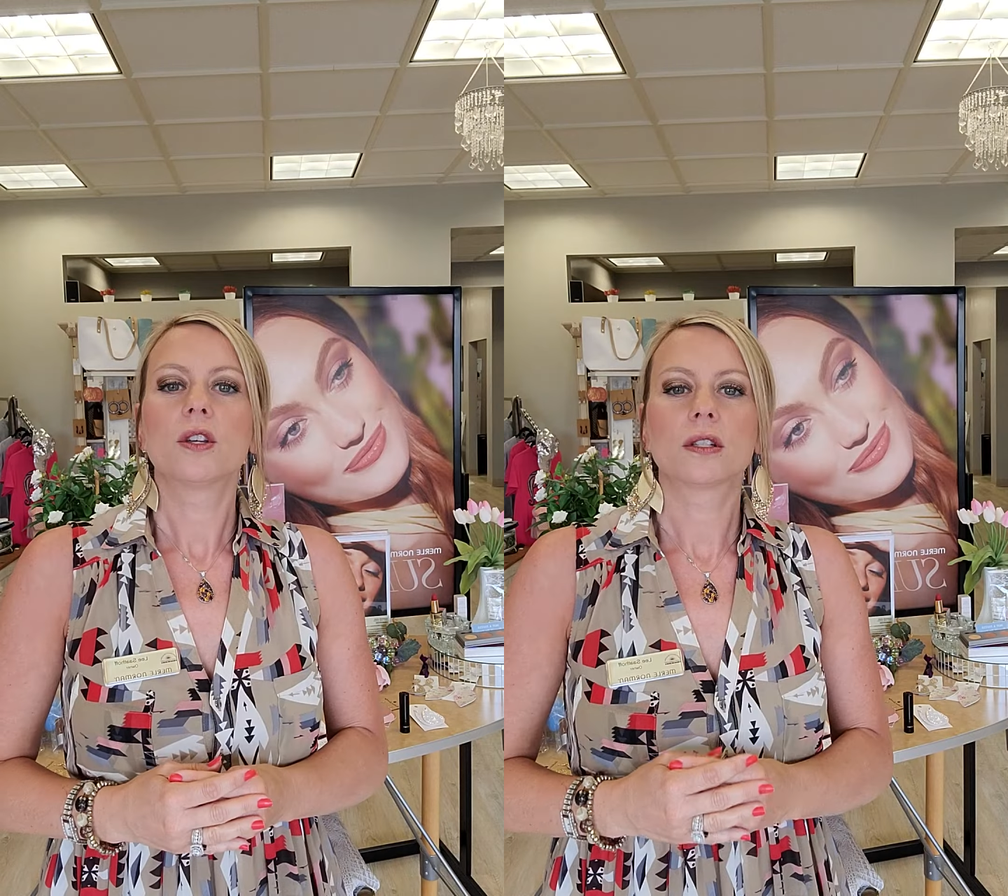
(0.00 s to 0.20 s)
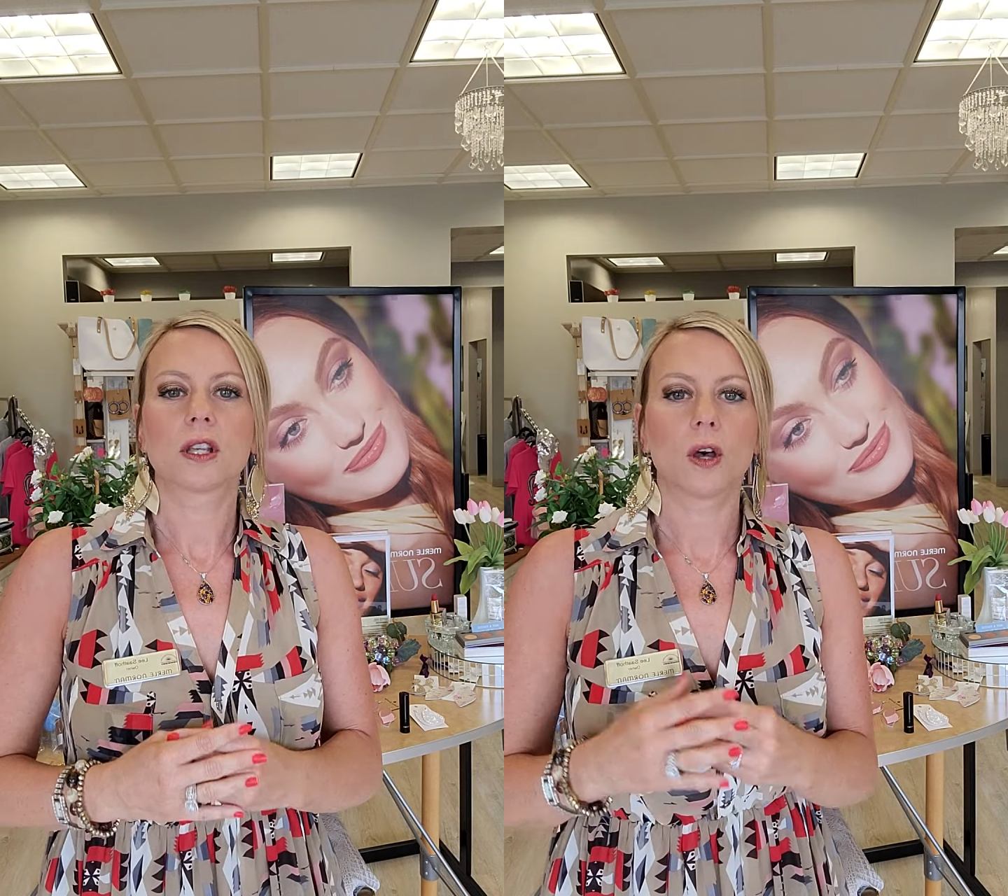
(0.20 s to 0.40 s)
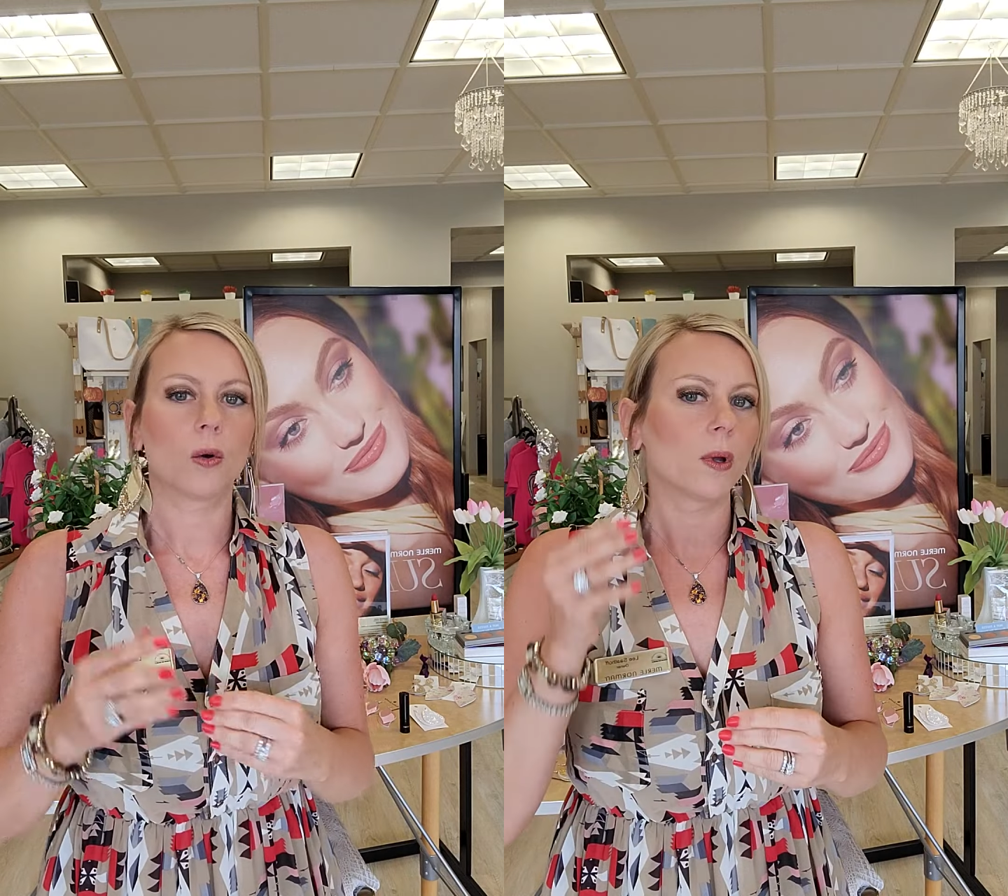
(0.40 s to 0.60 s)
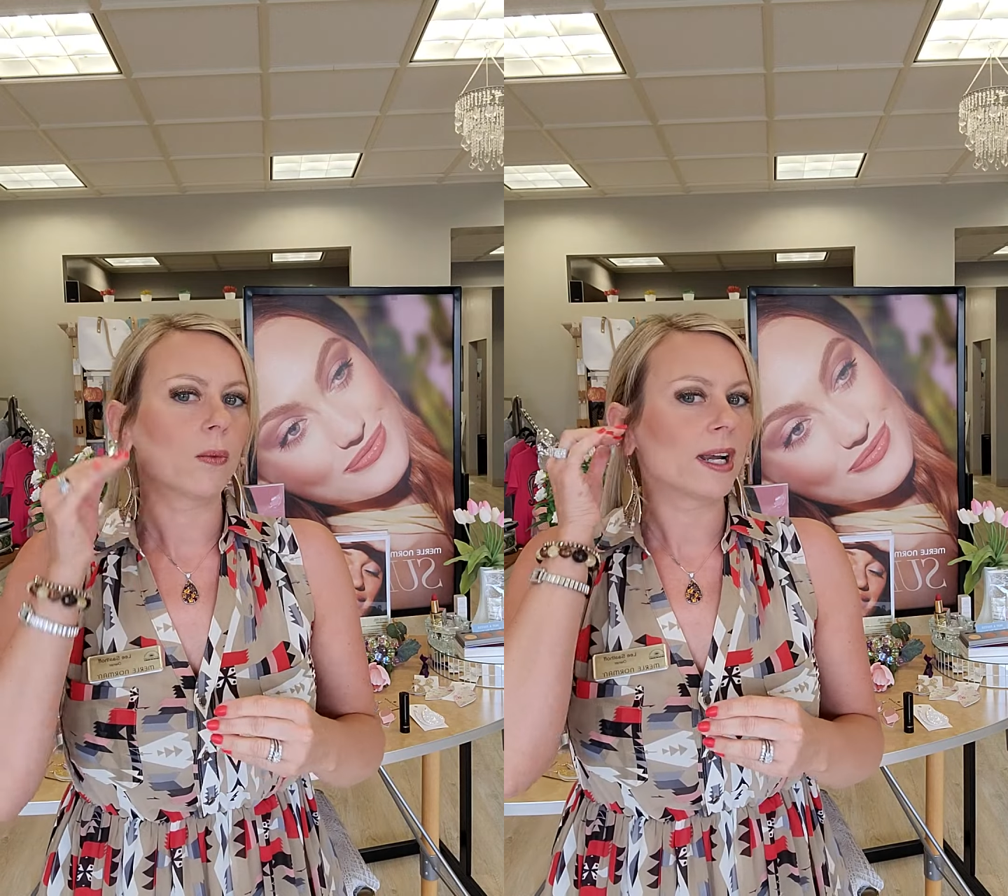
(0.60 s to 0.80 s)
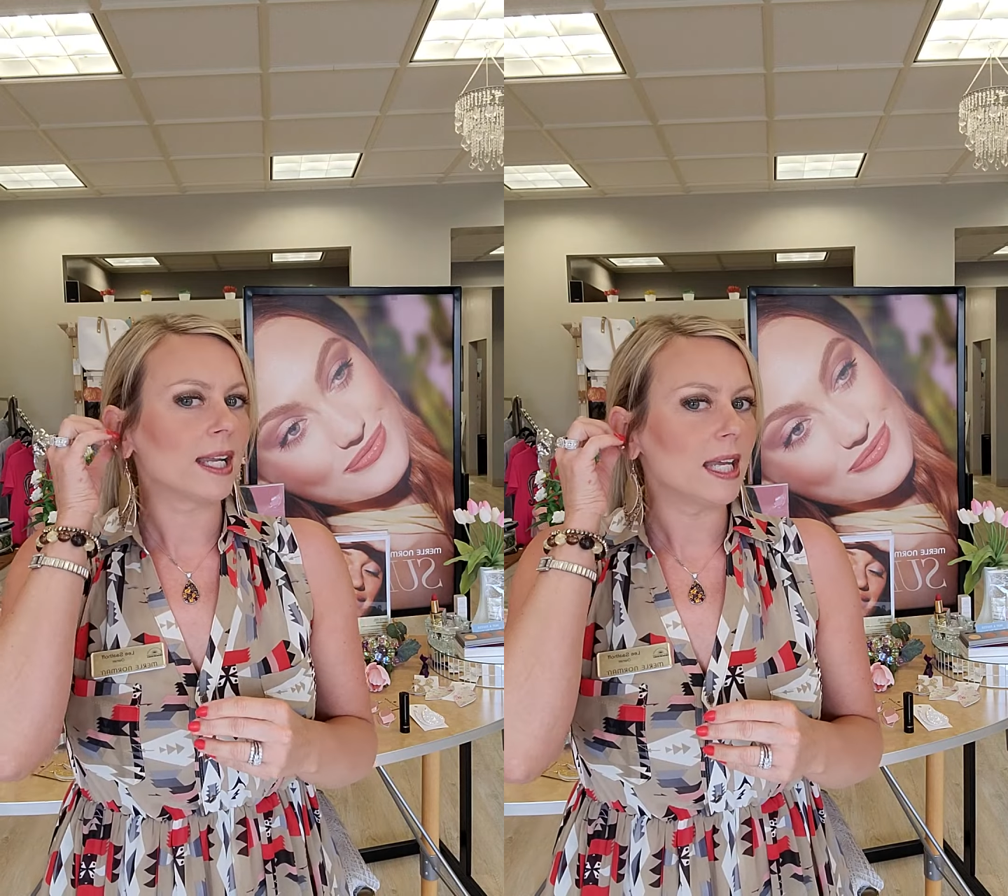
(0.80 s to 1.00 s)
So we
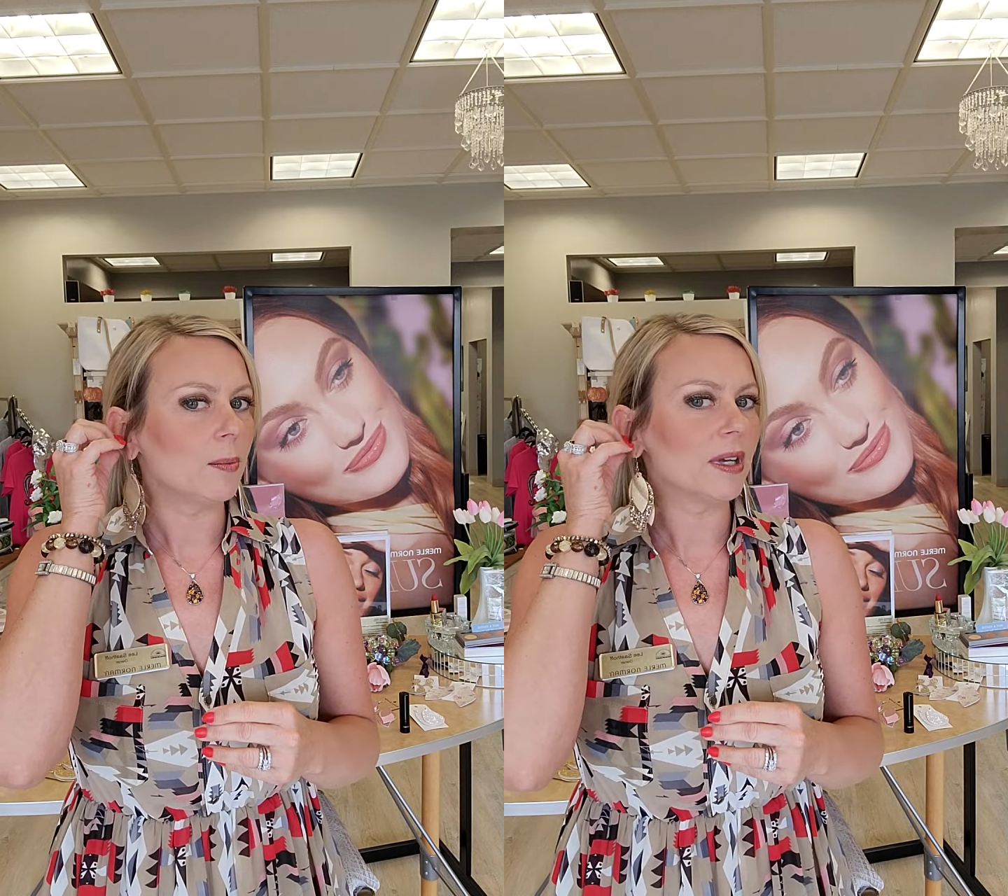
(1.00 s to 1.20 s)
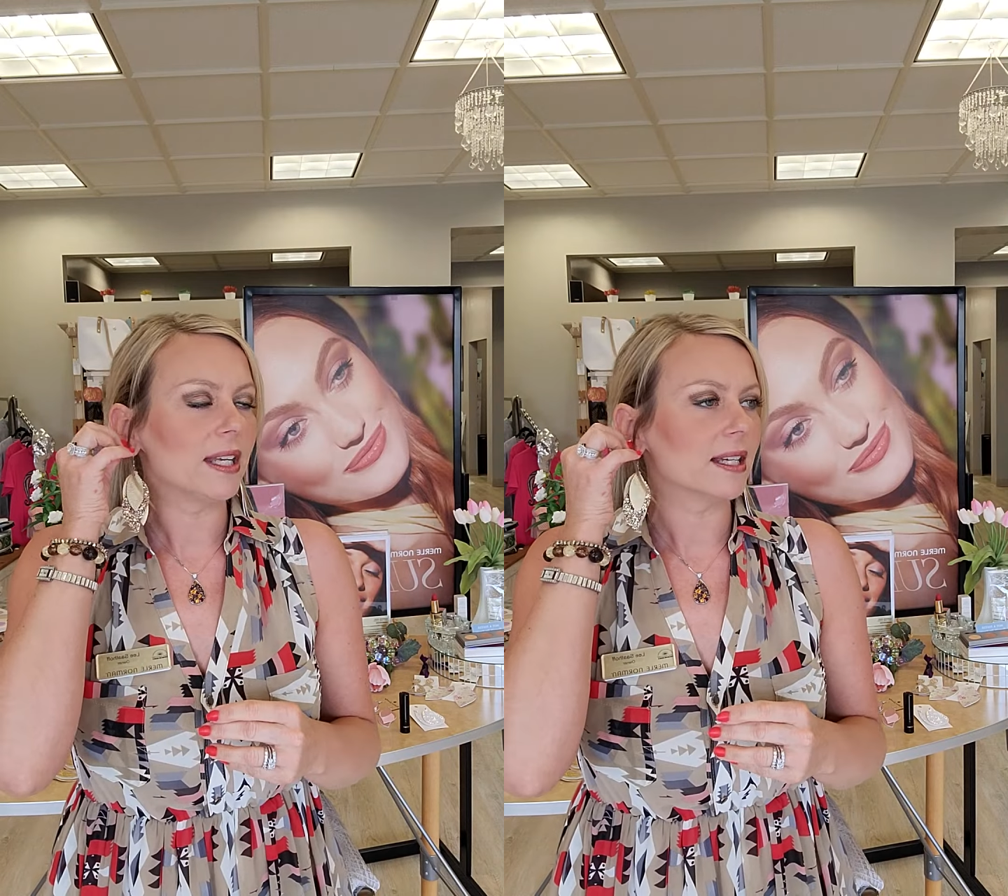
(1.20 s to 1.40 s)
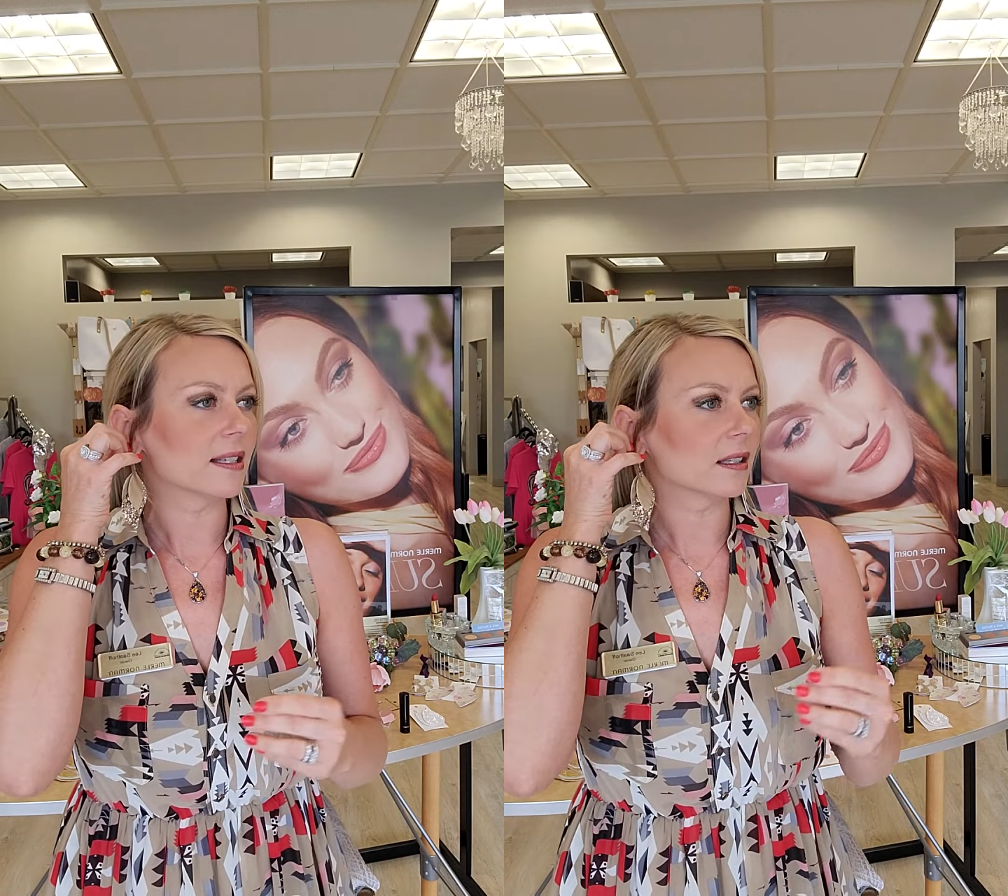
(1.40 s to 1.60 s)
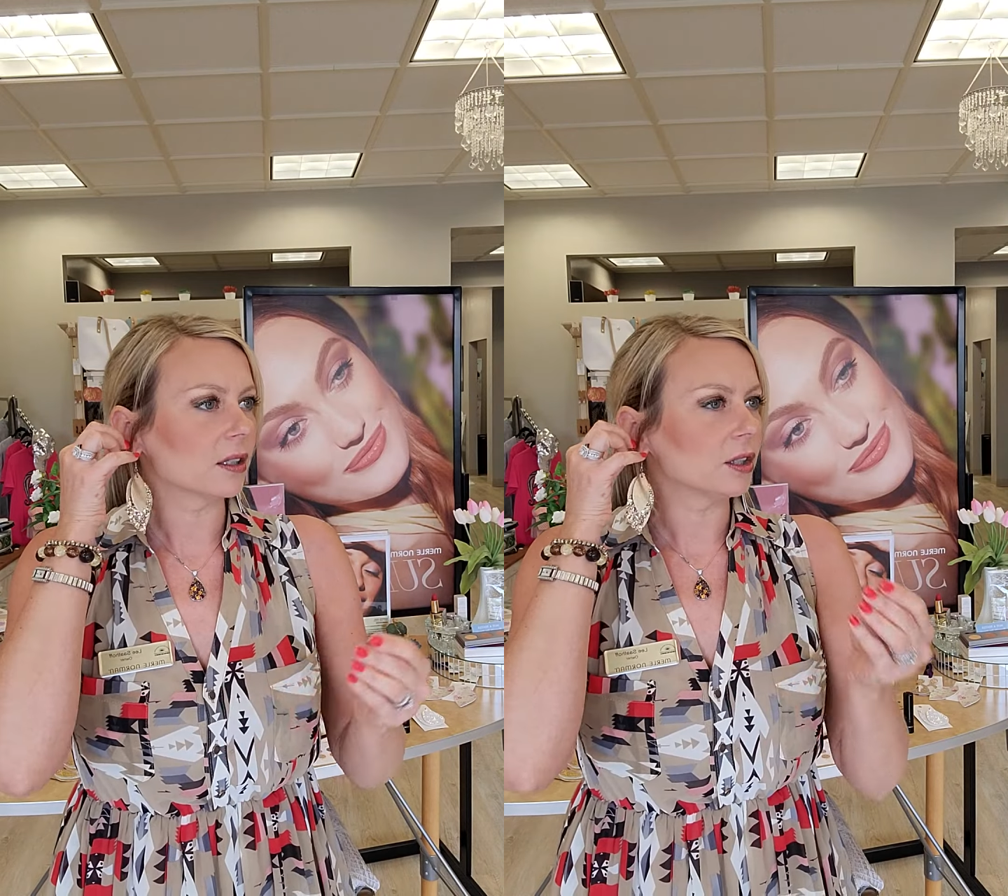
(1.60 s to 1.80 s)
want to keep it as